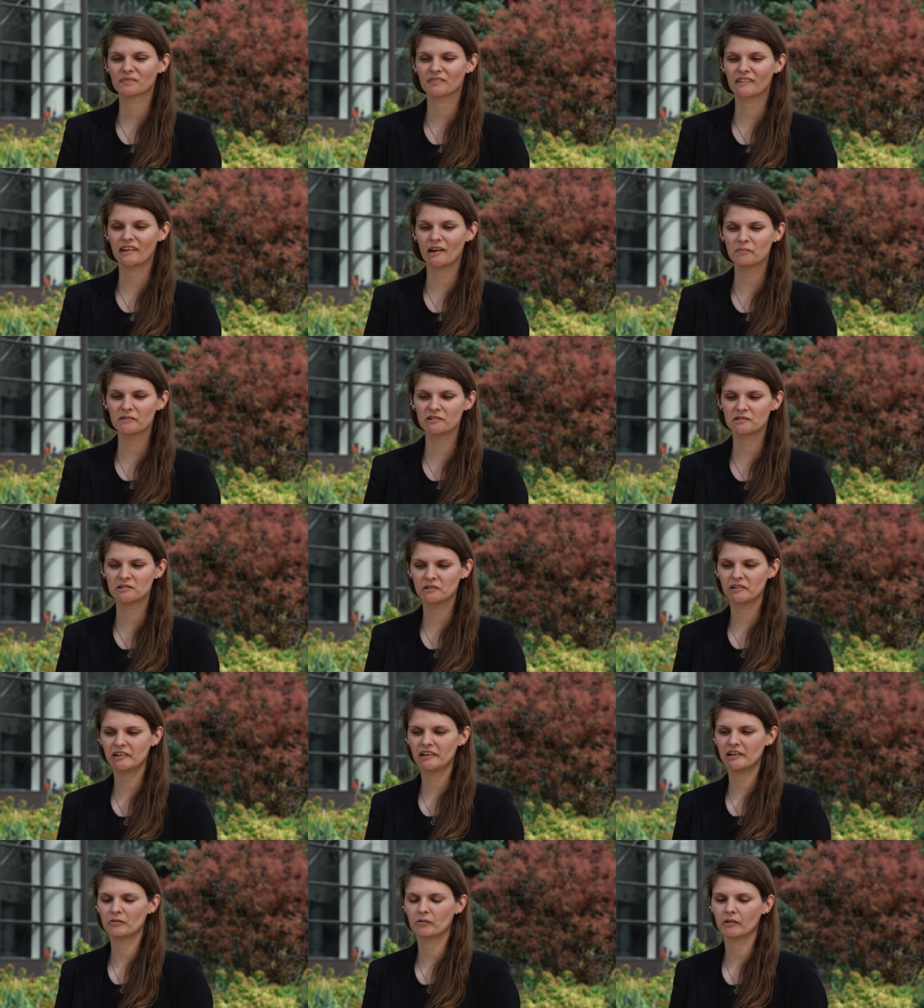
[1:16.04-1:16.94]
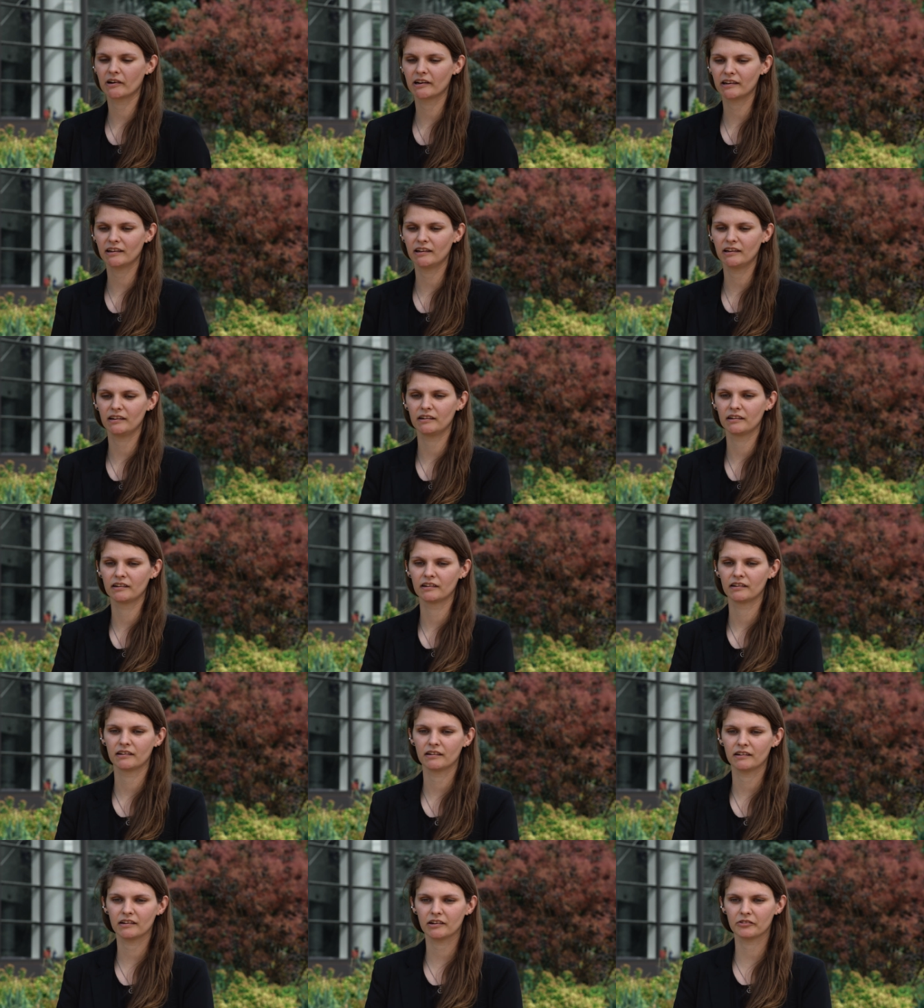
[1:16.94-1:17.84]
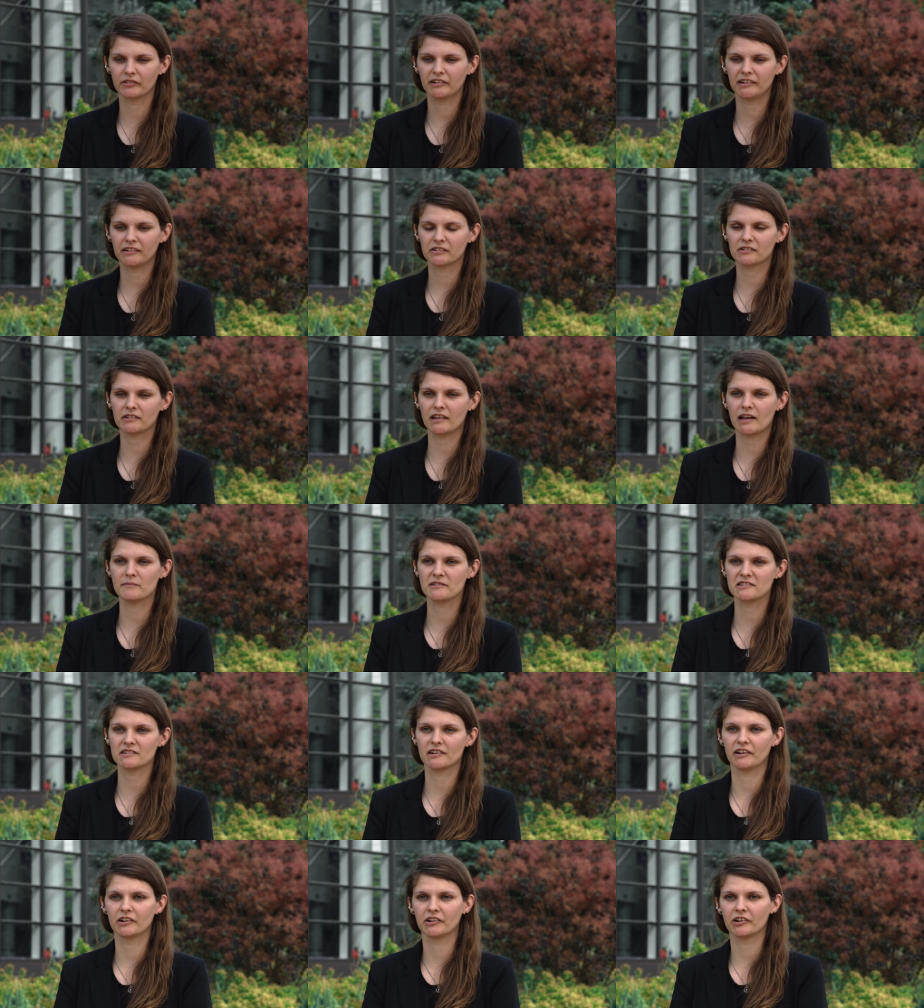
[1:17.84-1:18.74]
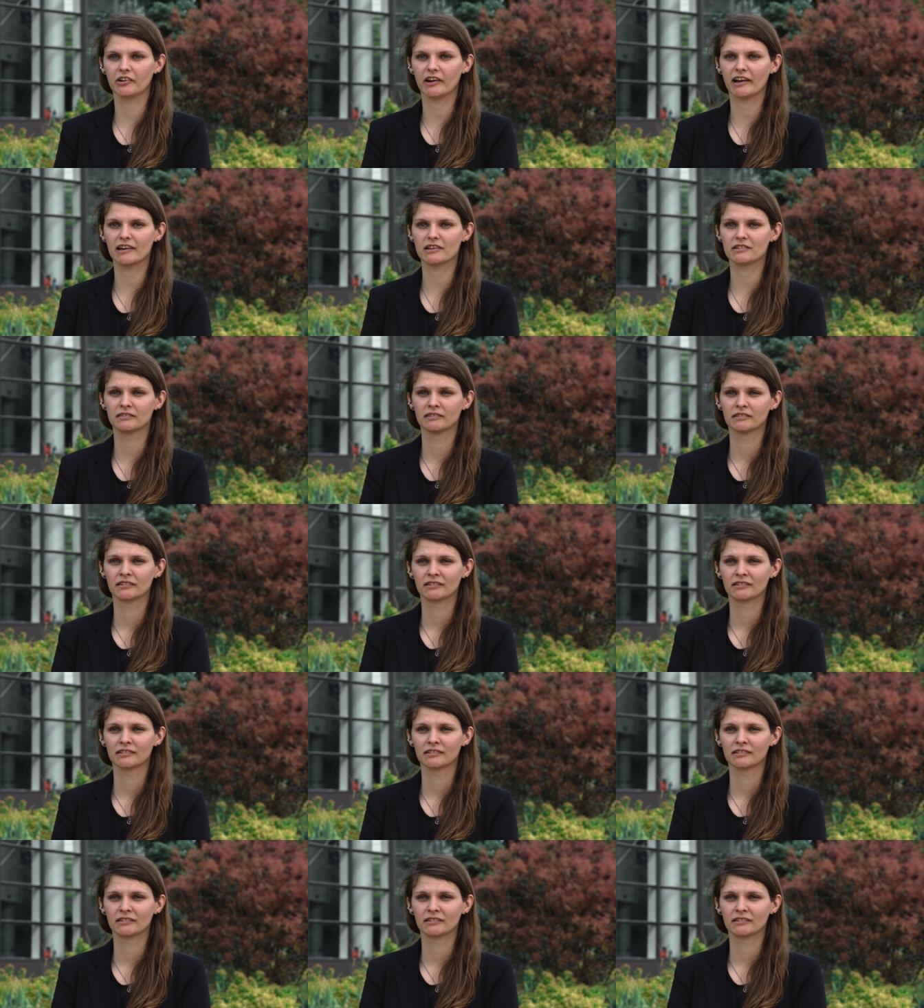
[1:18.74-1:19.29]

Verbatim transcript: The opportunity to work in a research lab as an undergrad